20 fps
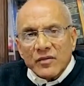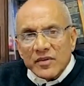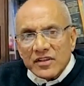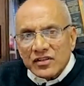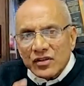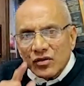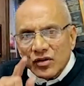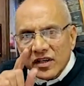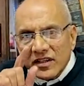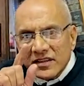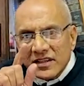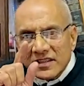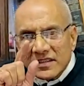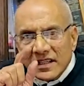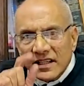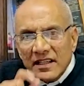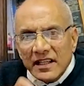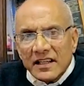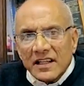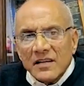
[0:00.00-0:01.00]
you must look at this
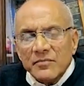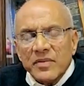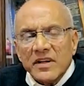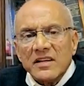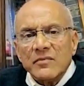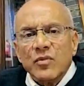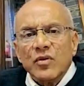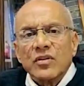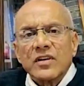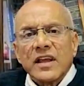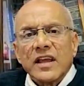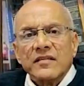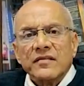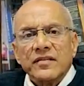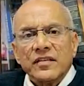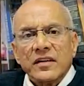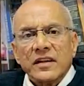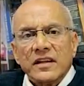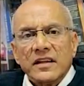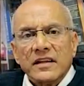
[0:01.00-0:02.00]
a little bit more
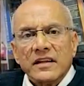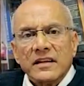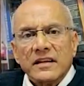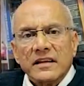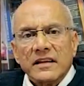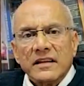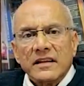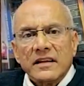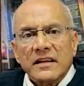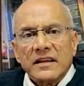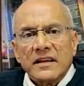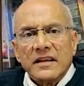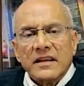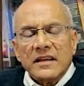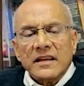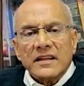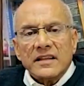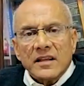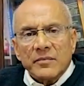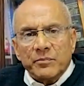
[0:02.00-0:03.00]
carefully.
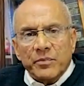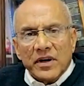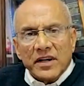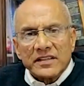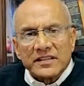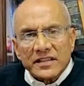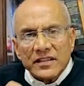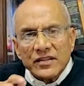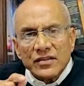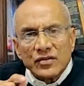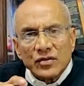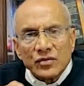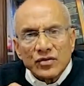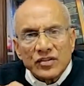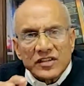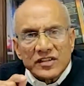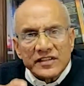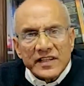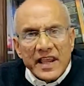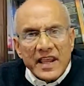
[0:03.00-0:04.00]
The persons who
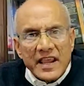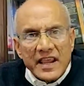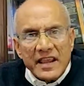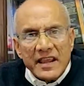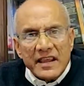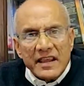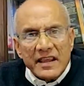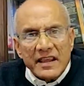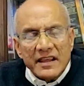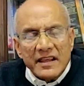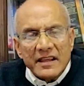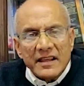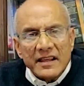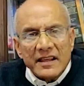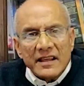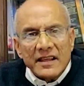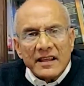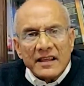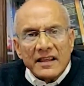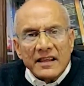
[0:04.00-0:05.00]
say,
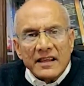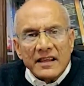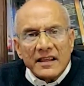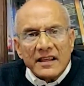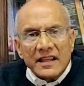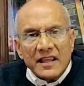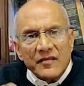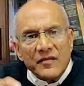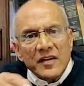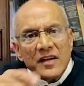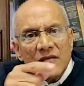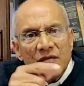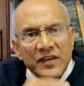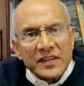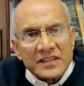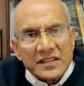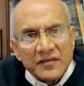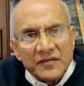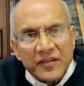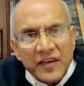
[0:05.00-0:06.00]
even if
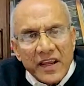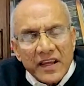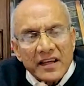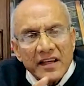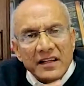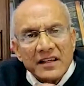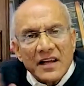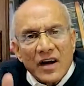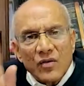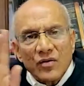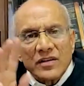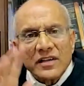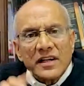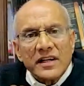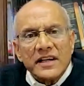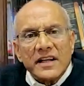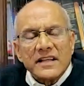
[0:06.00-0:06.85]
it's a fake encounter, it